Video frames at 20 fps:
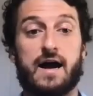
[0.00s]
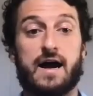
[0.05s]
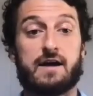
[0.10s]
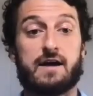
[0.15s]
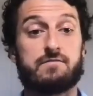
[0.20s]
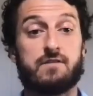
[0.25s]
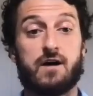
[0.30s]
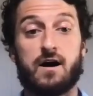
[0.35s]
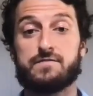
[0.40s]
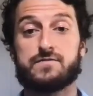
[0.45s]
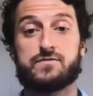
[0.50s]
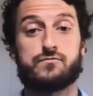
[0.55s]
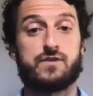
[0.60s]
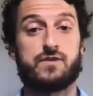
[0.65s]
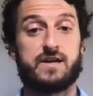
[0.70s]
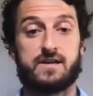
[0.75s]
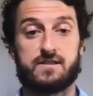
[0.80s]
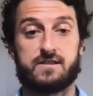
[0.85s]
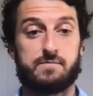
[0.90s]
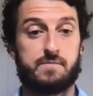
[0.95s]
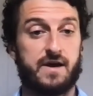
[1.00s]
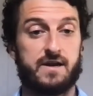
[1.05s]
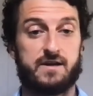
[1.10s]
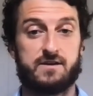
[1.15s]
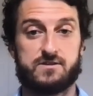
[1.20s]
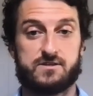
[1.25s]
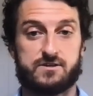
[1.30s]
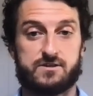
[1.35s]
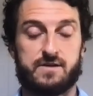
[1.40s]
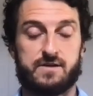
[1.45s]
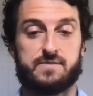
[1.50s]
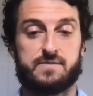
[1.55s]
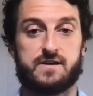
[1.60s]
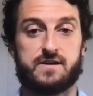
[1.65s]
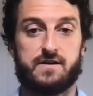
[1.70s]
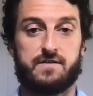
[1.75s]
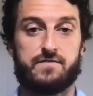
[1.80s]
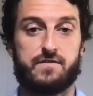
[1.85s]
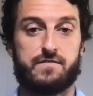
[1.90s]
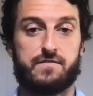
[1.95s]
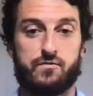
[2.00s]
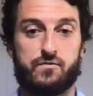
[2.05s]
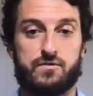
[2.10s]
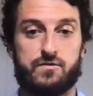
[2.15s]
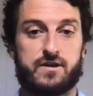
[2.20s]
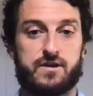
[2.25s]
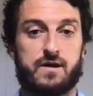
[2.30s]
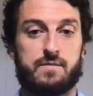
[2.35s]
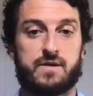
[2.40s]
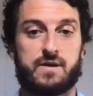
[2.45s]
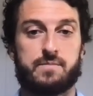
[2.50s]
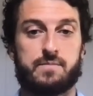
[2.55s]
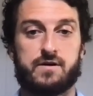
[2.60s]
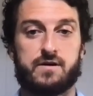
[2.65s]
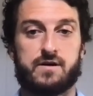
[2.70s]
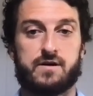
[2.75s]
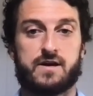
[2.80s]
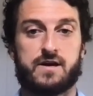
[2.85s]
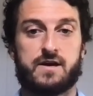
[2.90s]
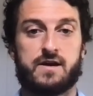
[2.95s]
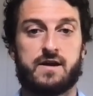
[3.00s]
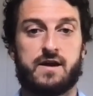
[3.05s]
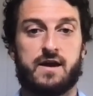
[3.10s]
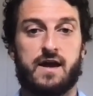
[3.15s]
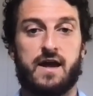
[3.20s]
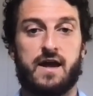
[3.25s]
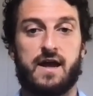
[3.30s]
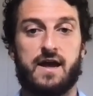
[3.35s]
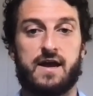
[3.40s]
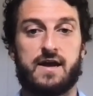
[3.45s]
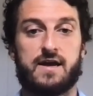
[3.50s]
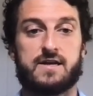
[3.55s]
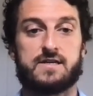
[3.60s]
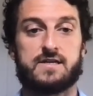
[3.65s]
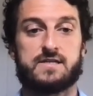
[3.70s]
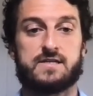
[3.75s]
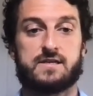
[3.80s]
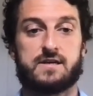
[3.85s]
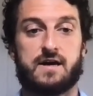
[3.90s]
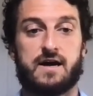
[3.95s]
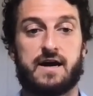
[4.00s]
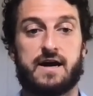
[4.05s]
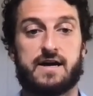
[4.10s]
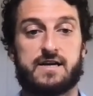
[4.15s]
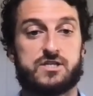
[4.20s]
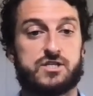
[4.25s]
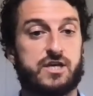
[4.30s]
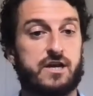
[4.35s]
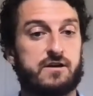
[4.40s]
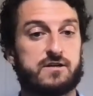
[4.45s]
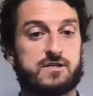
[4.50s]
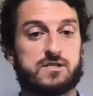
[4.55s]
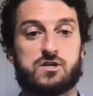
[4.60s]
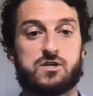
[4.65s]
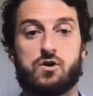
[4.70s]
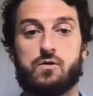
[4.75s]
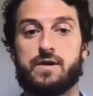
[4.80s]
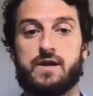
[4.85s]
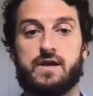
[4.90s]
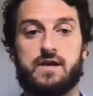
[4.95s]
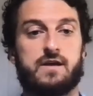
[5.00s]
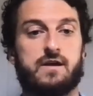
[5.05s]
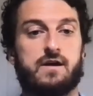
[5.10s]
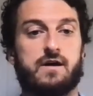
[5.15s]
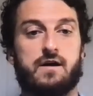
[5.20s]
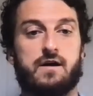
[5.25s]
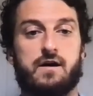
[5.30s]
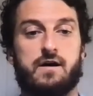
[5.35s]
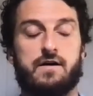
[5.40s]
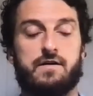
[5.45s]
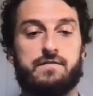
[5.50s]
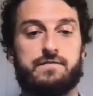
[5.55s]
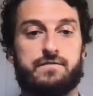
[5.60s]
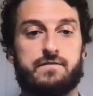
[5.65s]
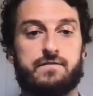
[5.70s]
I loved reading the manuscript of your forthcoming book, and I share so many of